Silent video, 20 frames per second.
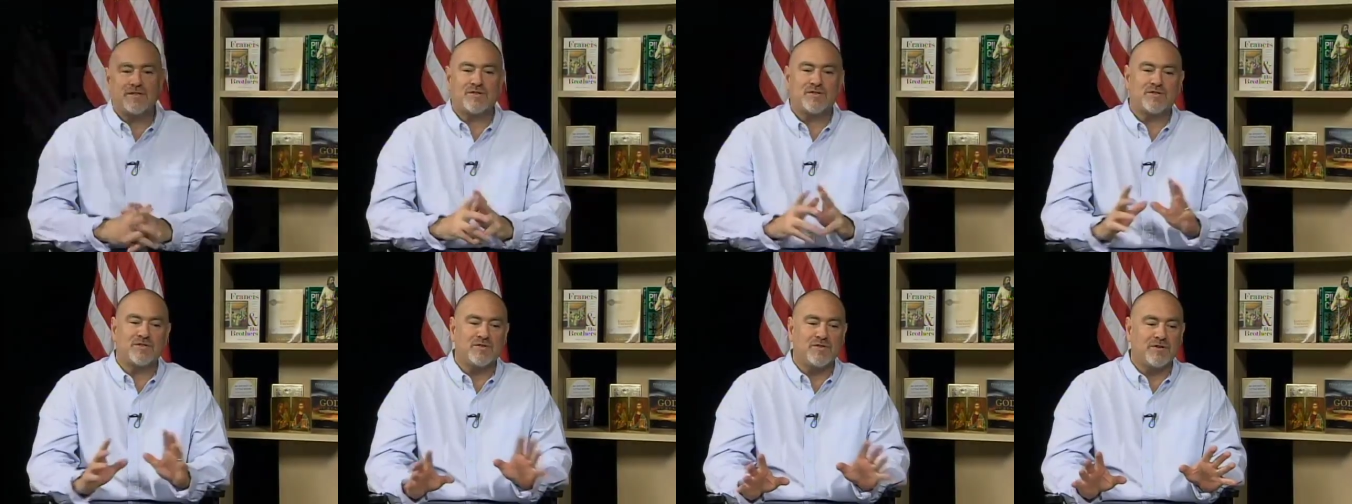
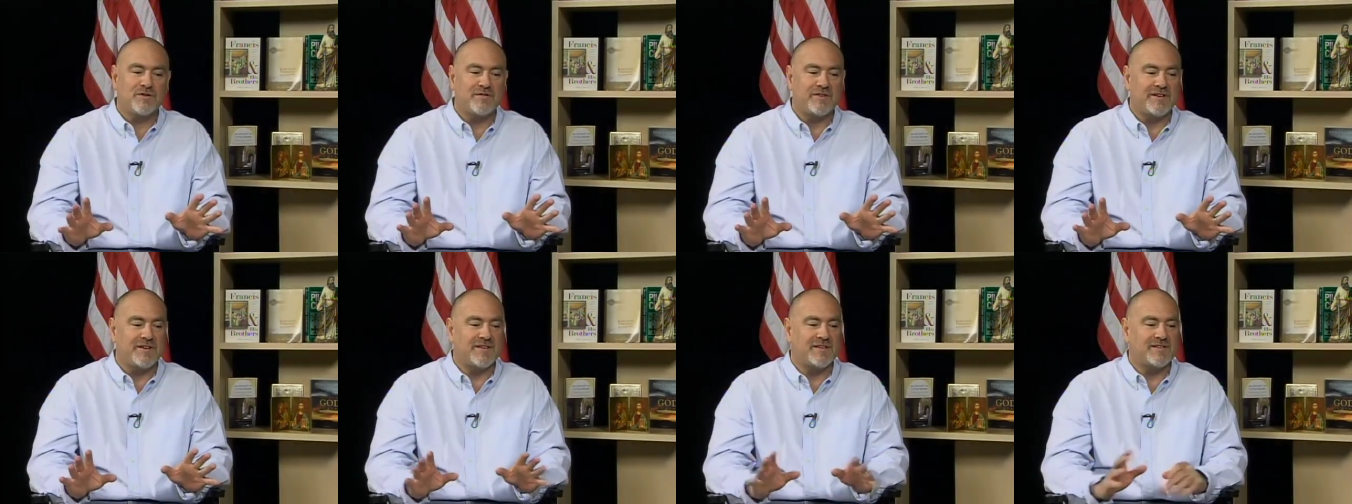
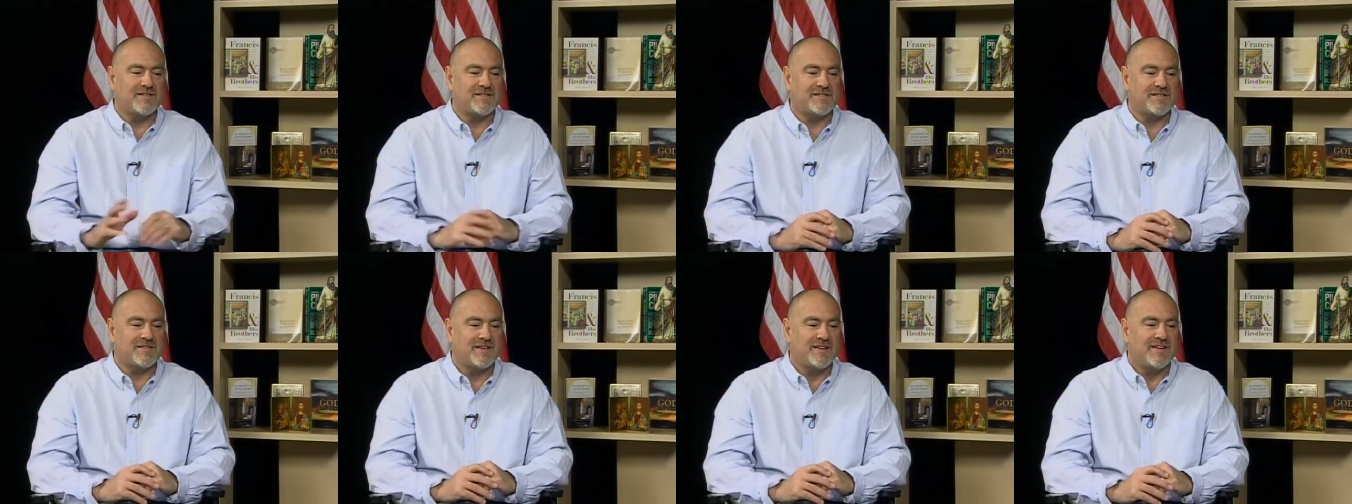story
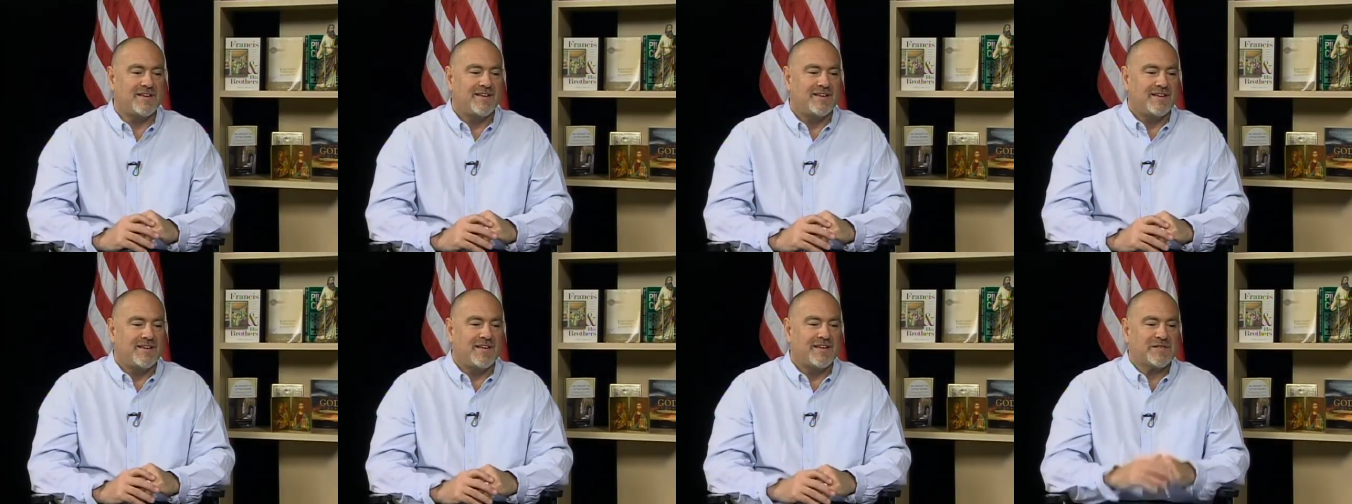is
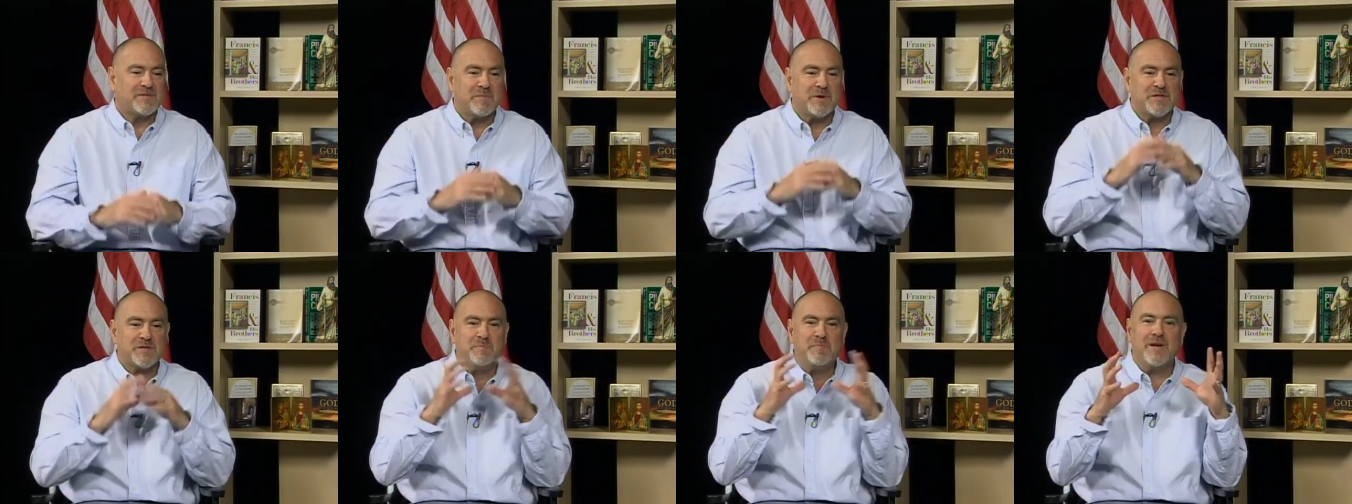it's
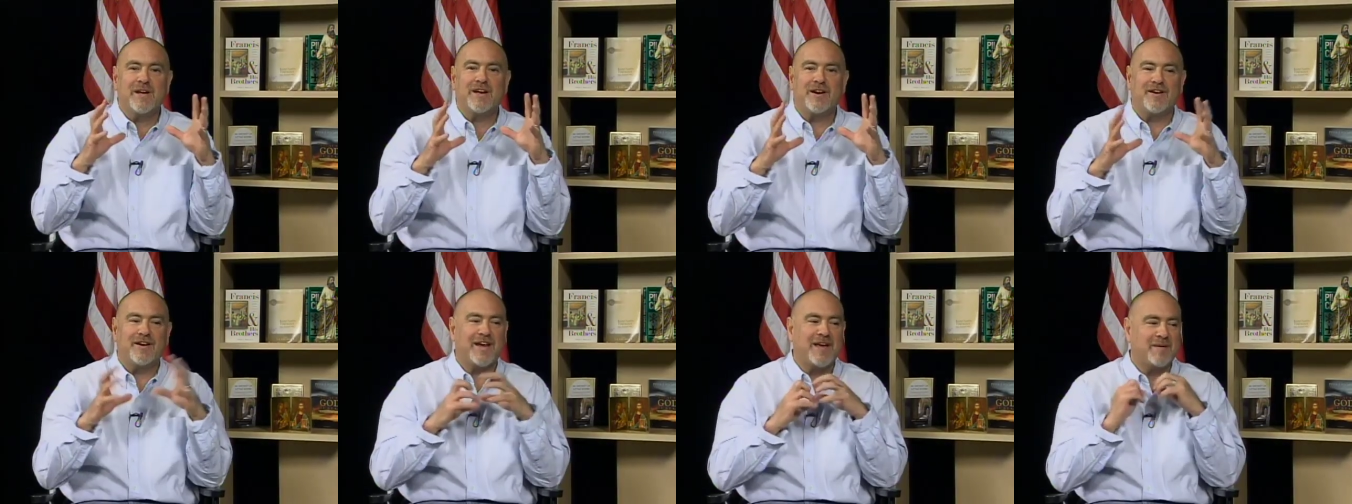much
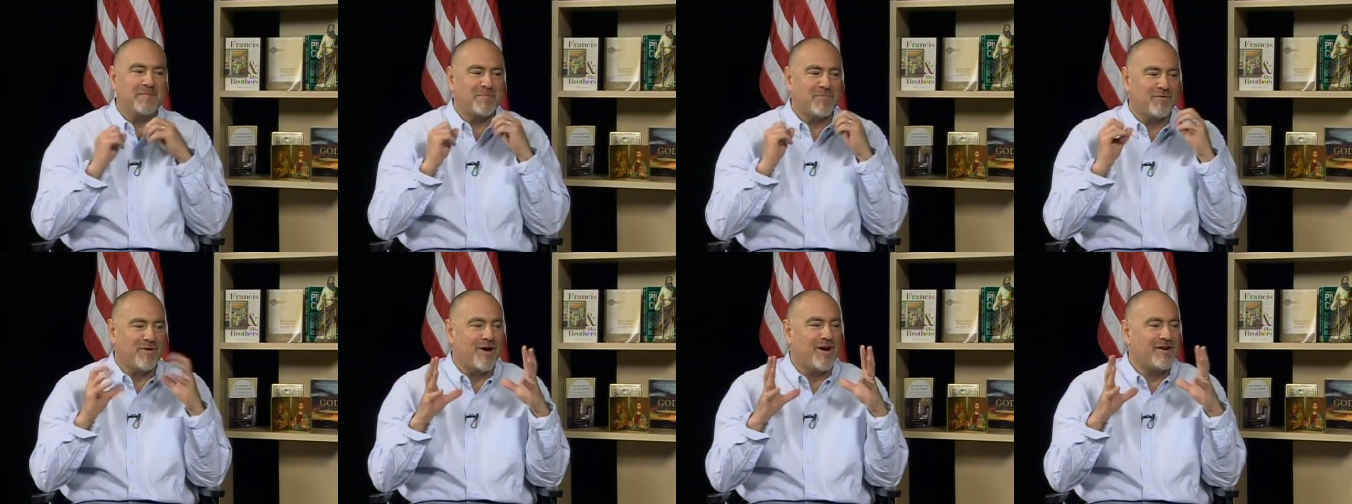bigger and
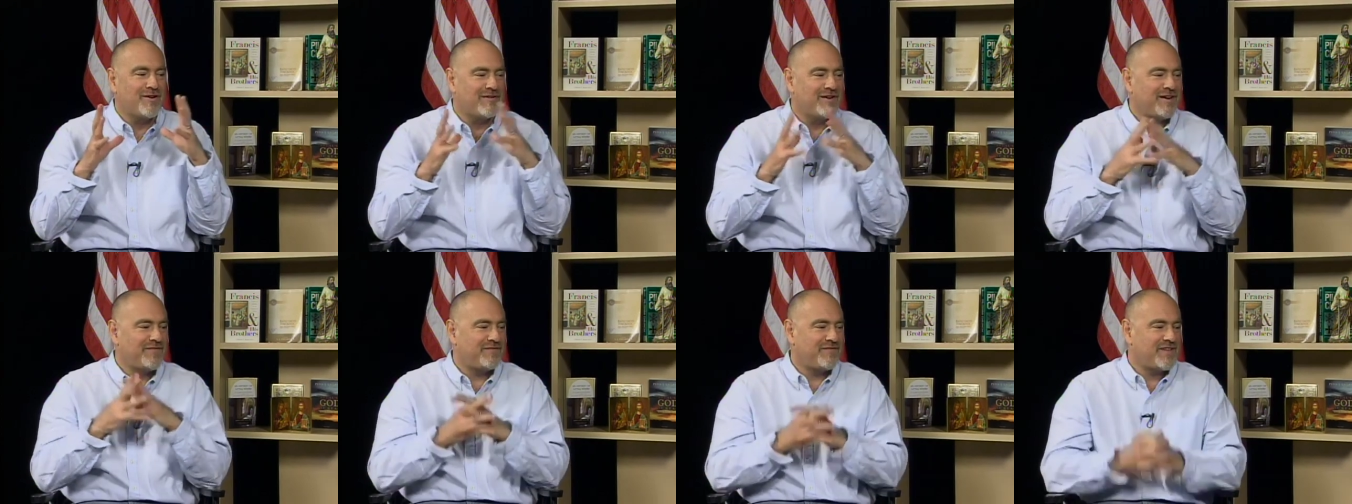broader
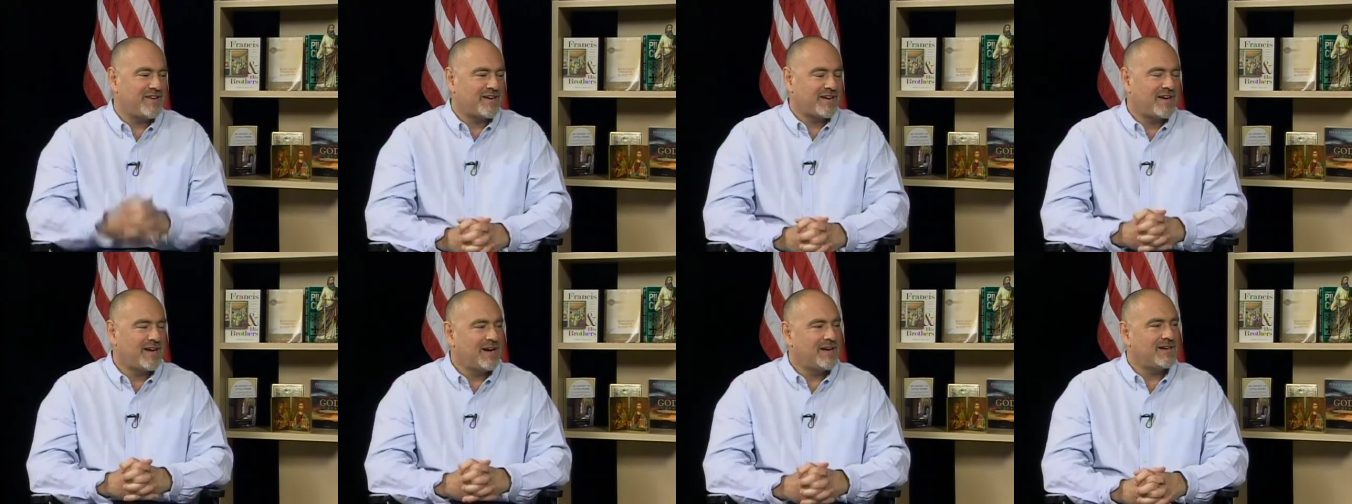if you
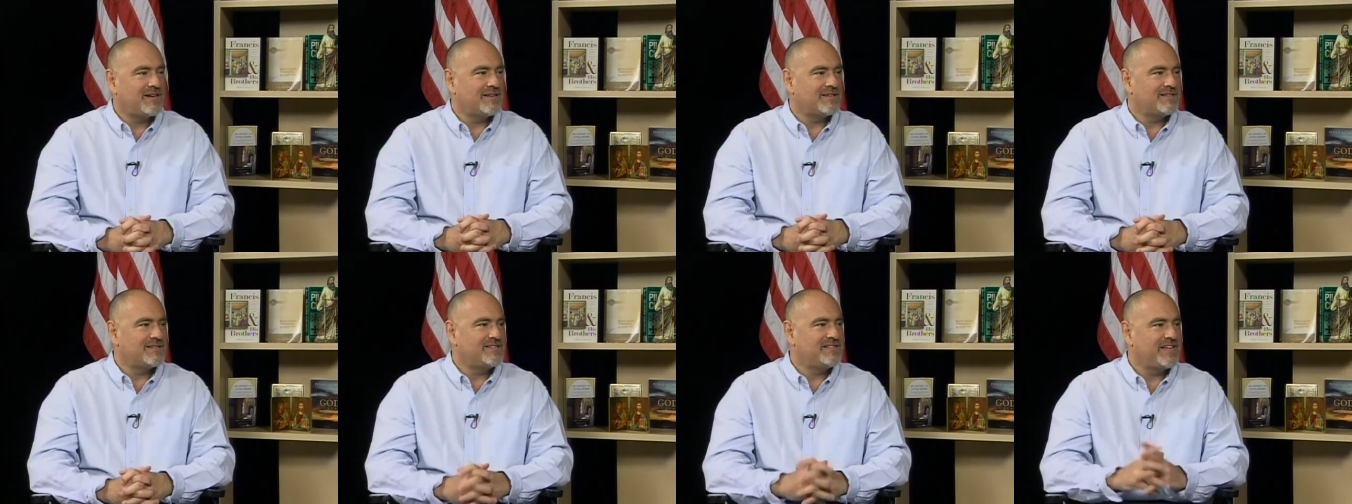kind
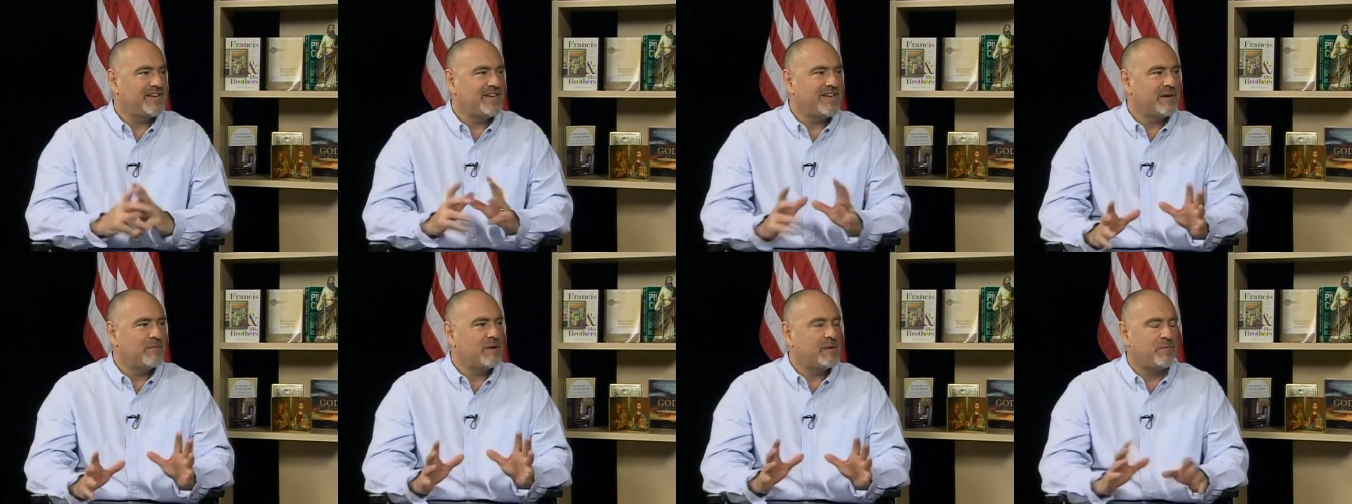of dig
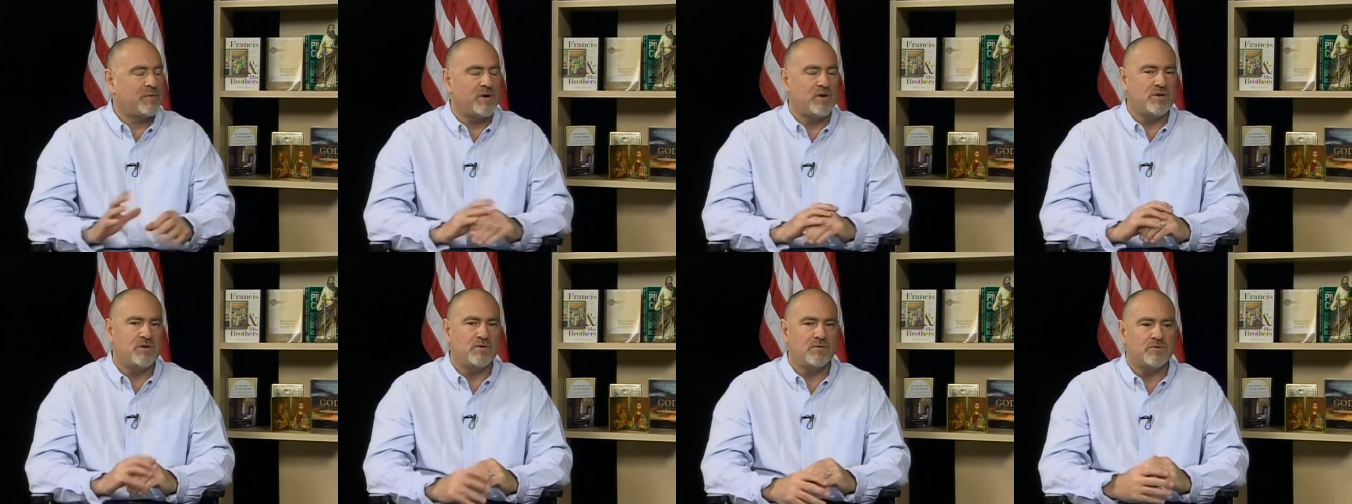him up
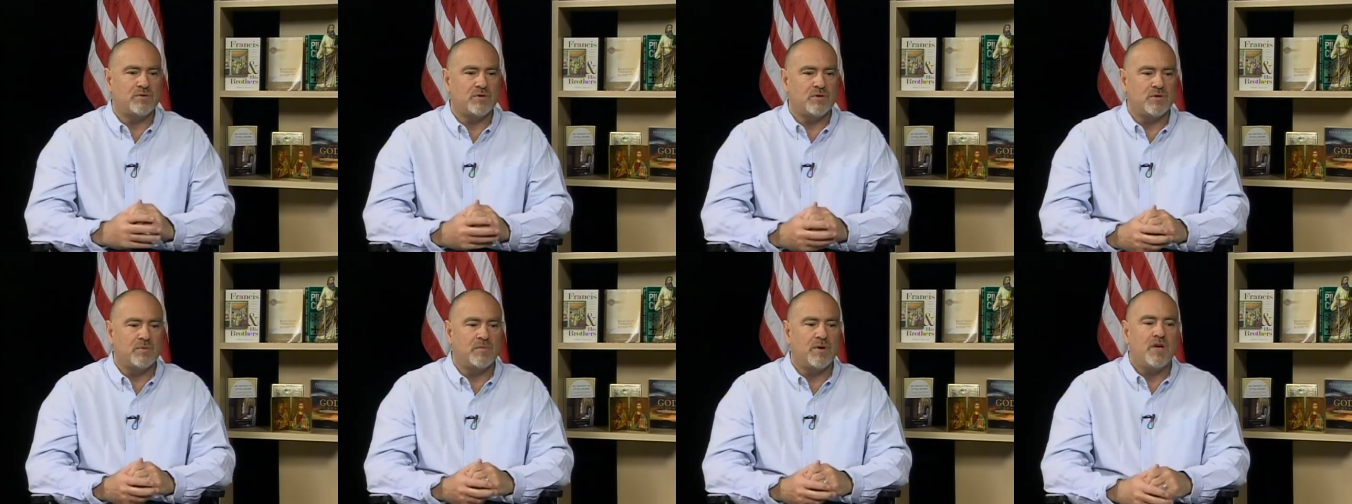on
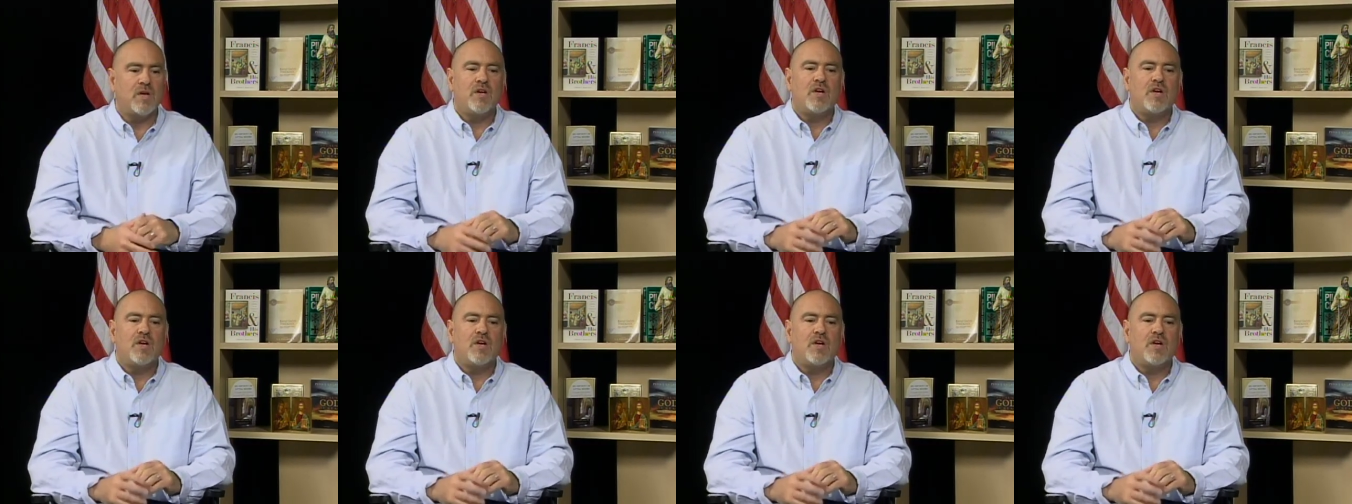YouTube